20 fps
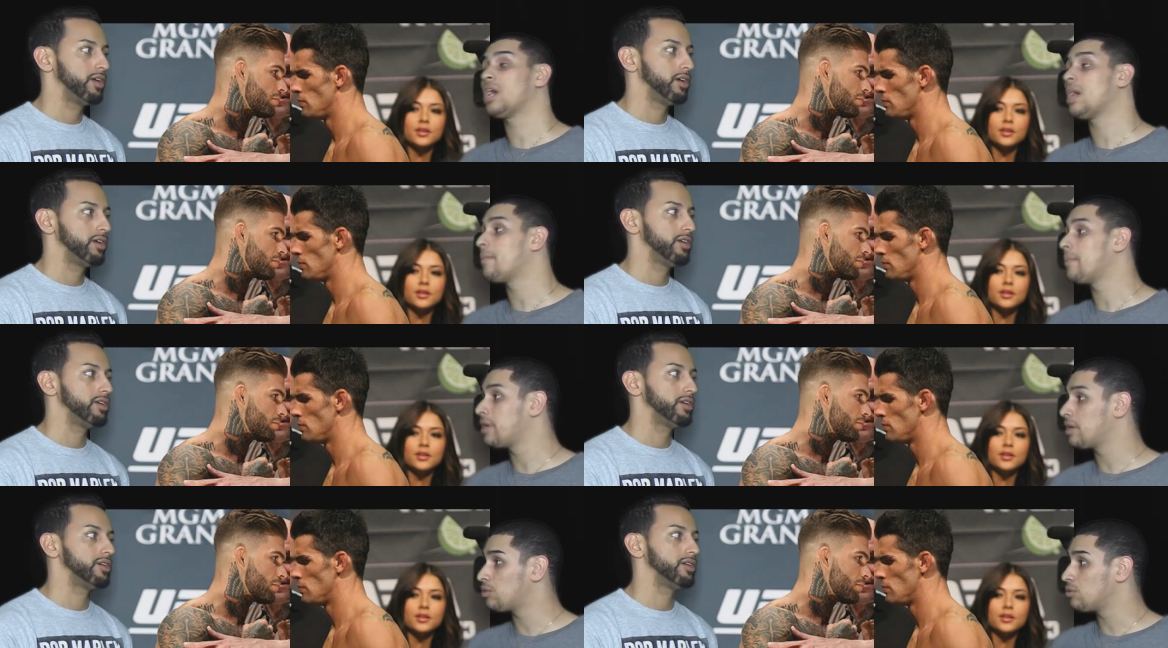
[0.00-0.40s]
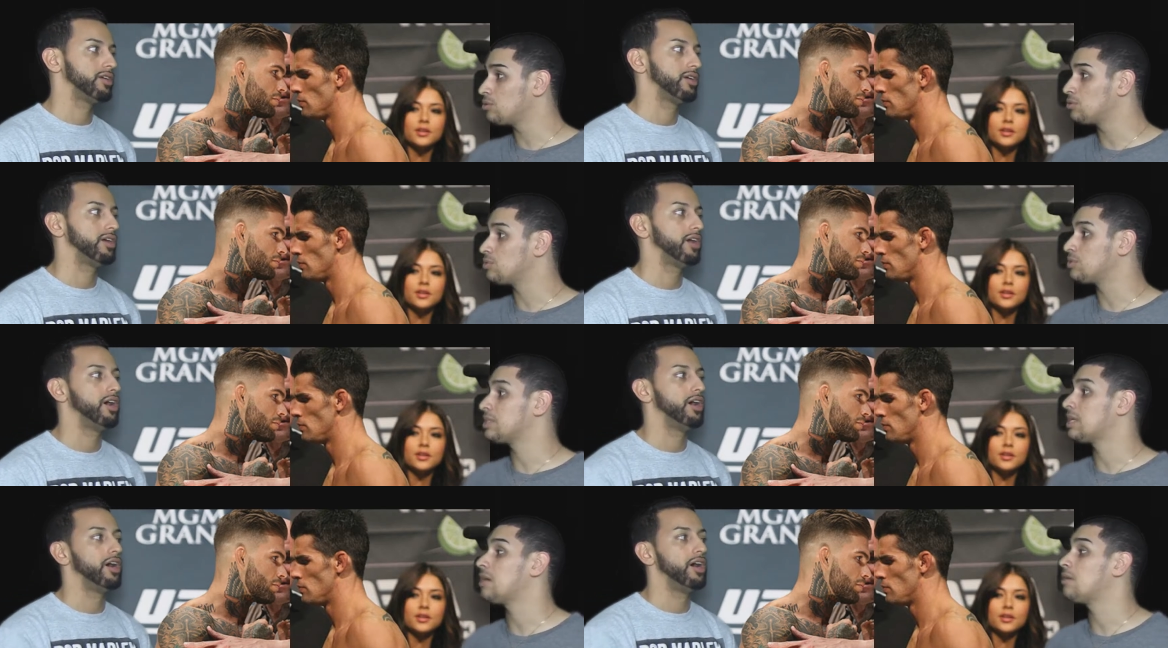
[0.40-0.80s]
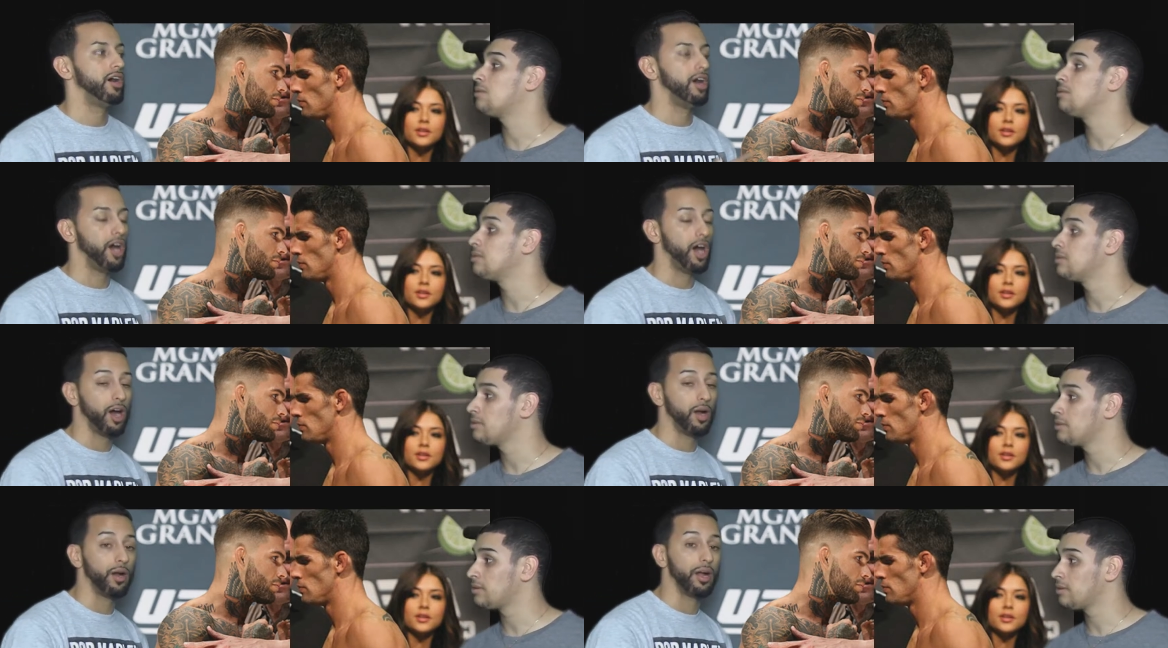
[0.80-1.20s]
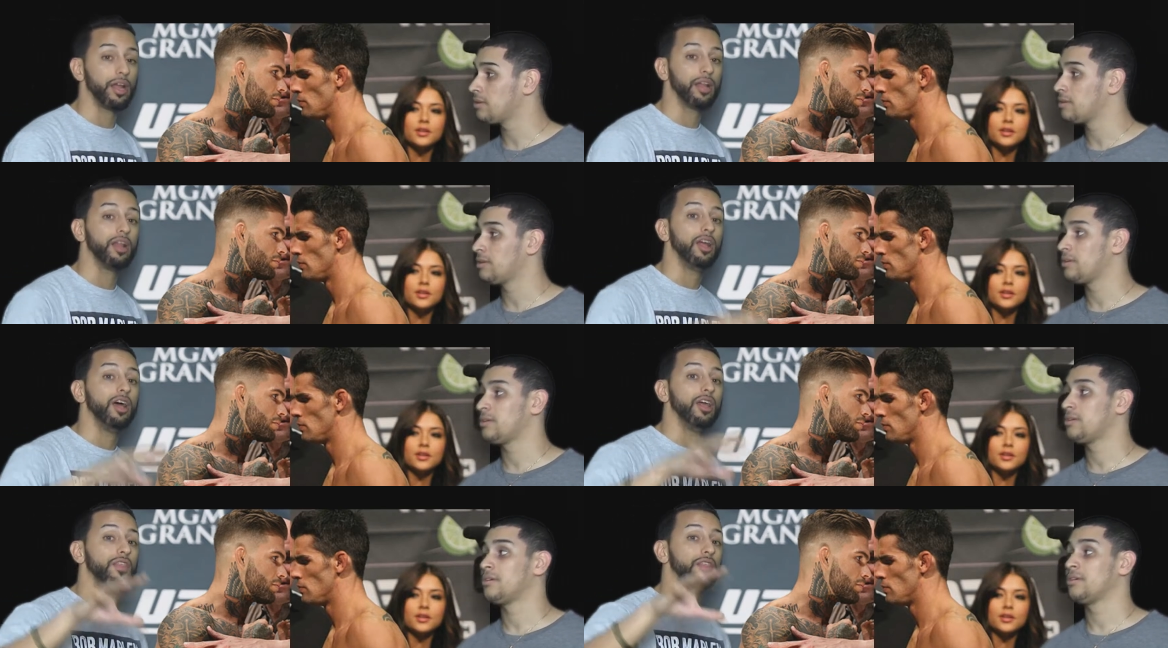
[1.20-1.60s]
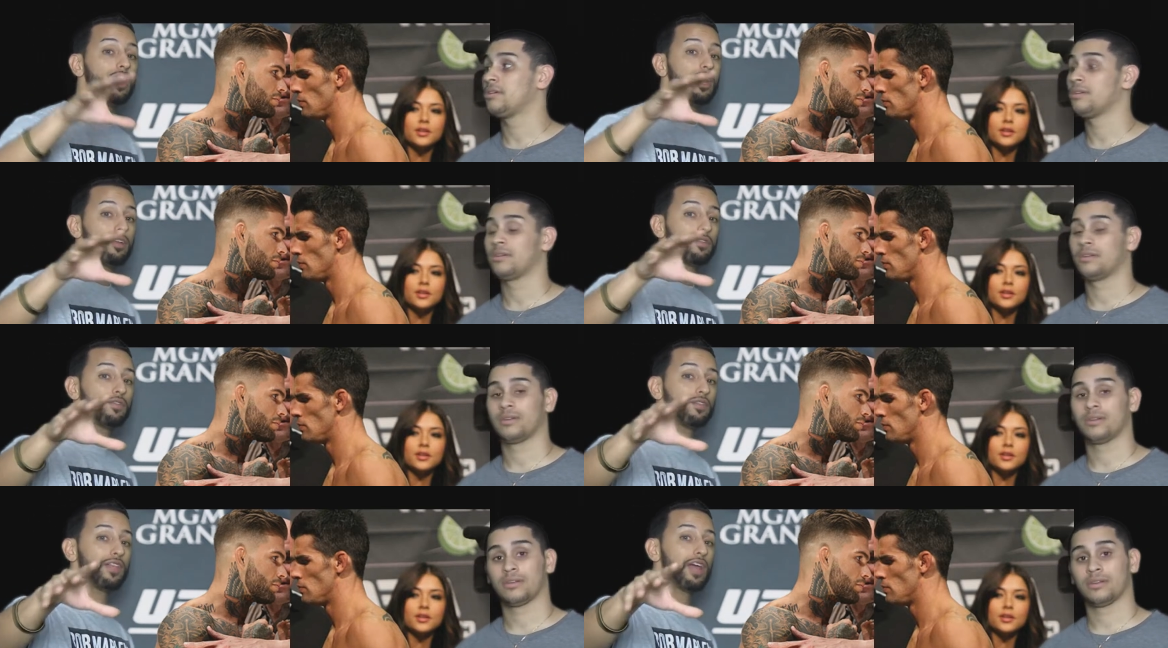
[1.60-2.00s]
Speaker 1: Dominic Kucherov. All right,
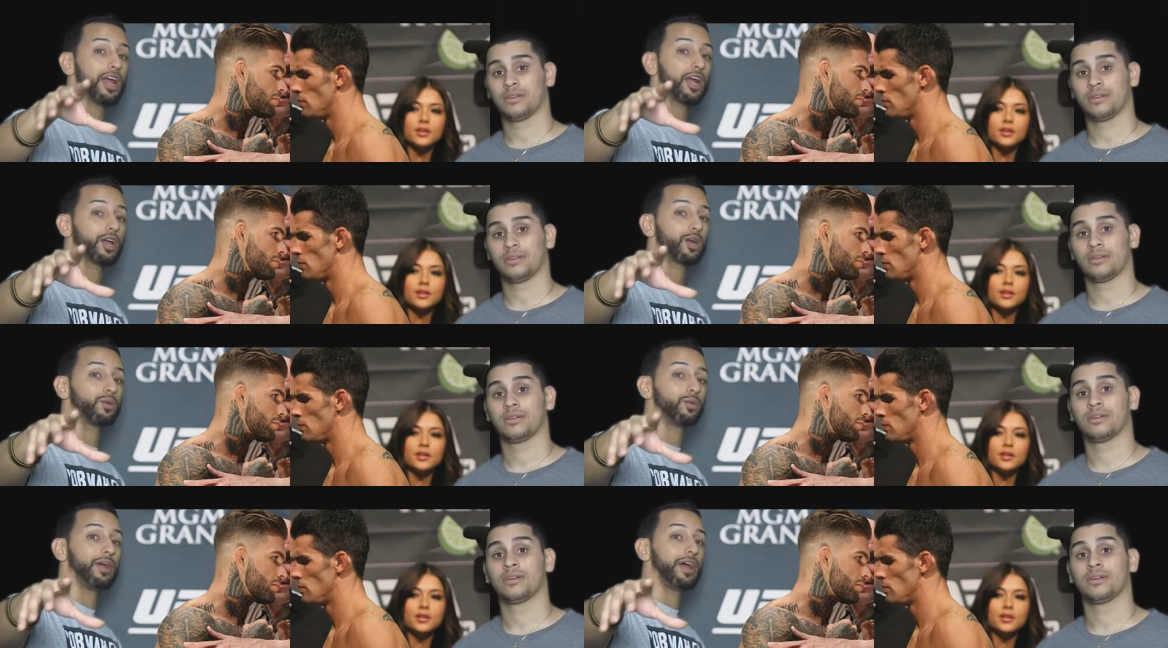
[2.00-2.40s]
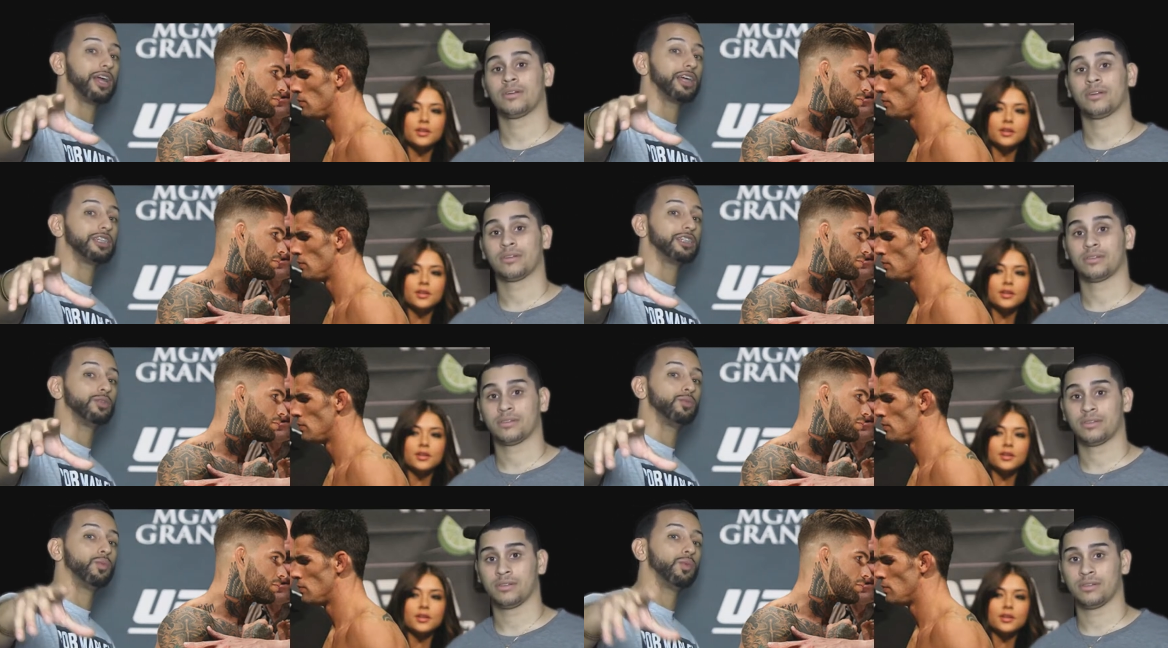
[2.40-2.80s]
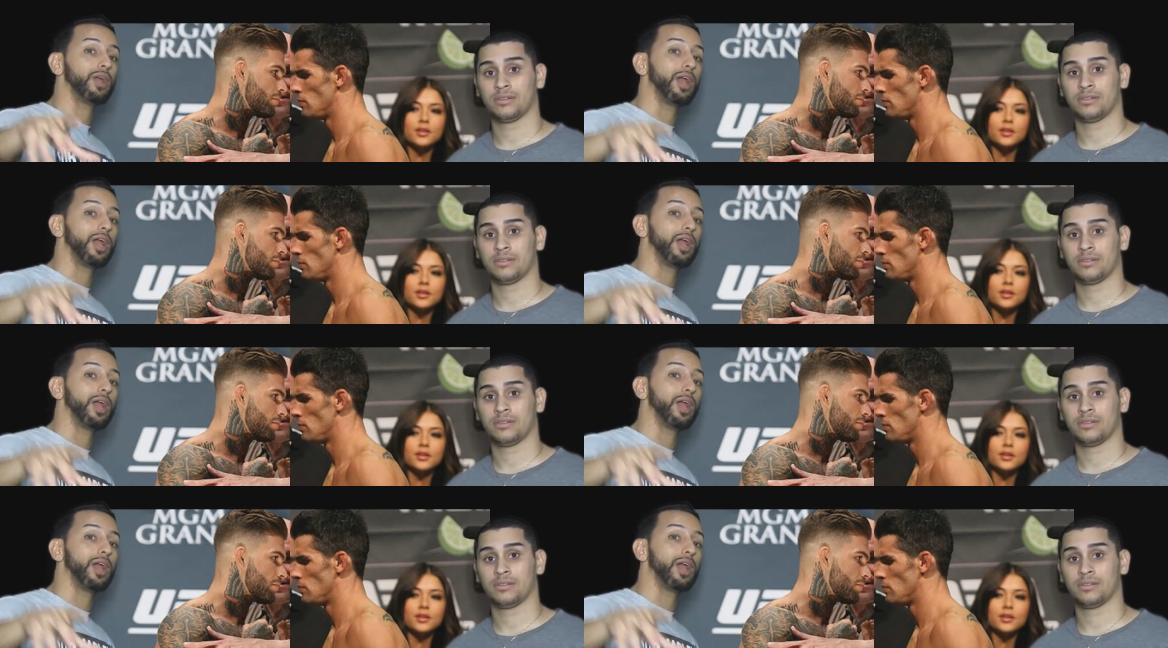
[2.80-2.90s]
thanks for that correction.